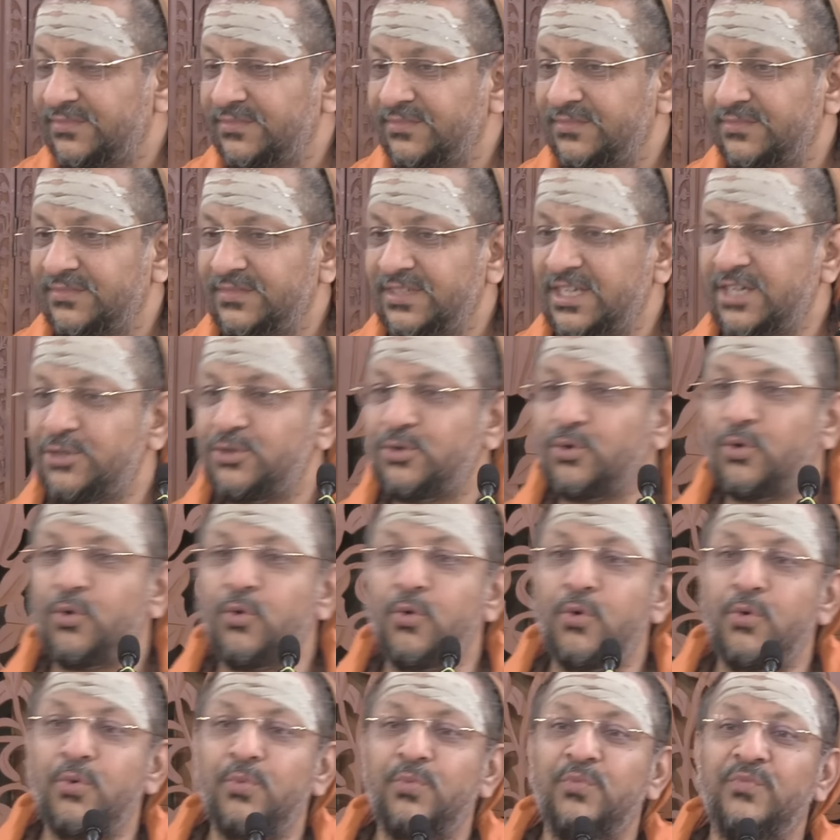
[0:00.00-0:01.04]
Then to
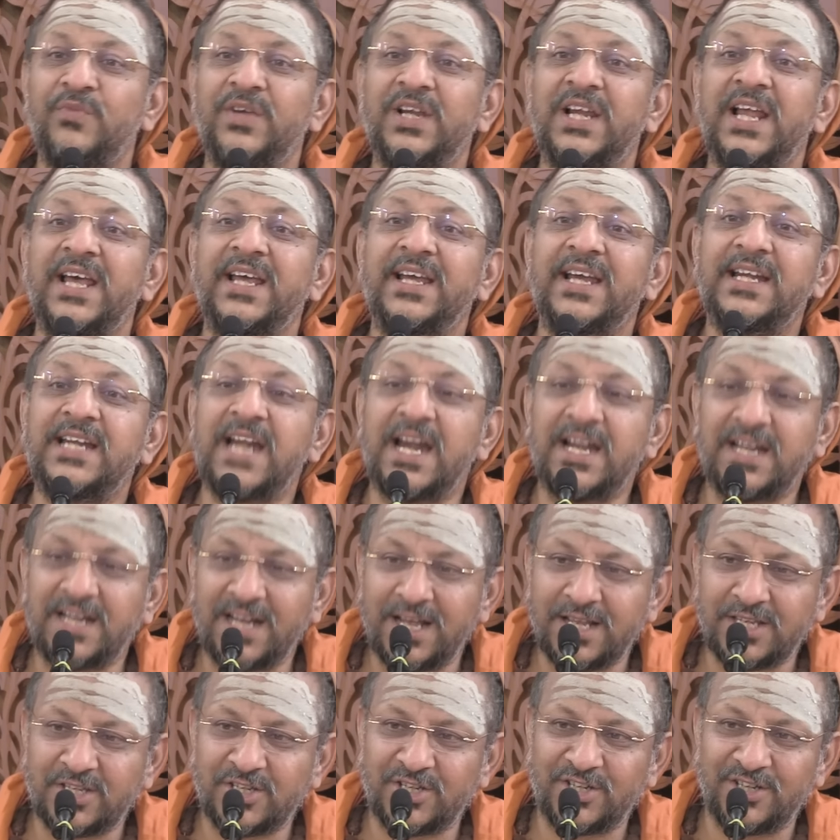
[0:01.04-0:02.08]
whom will I get
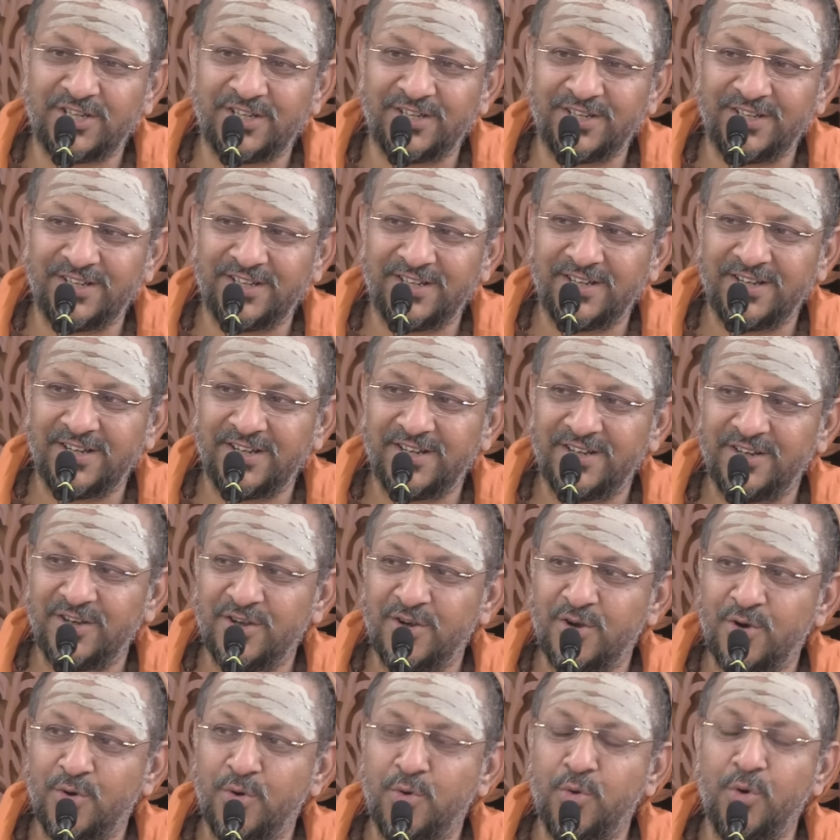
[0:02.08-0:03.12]
attached?
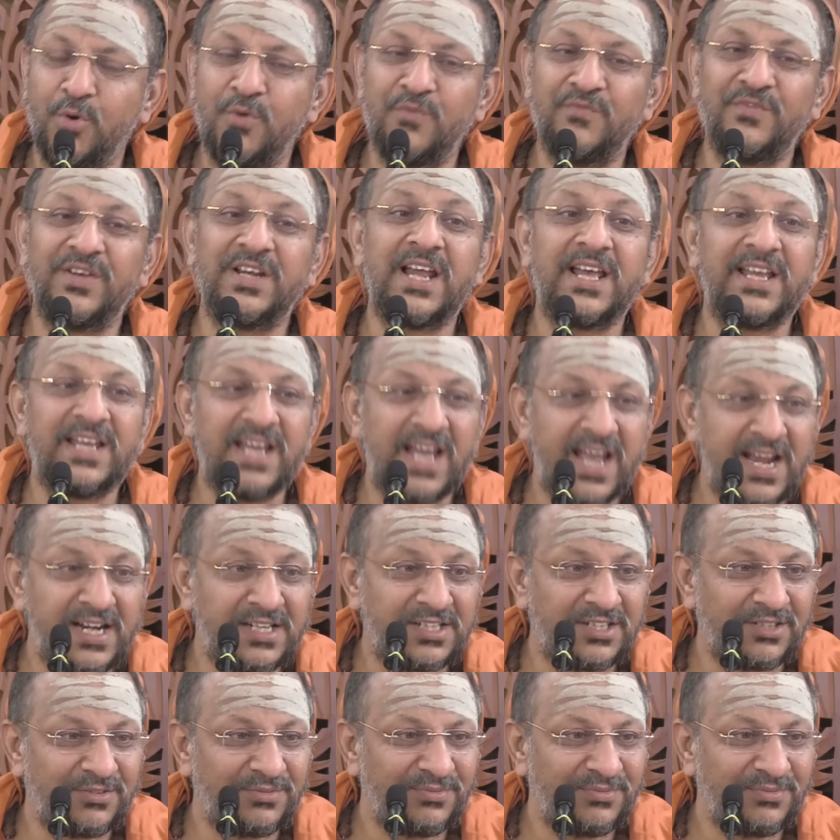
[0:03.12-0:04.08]
Whom will I hate?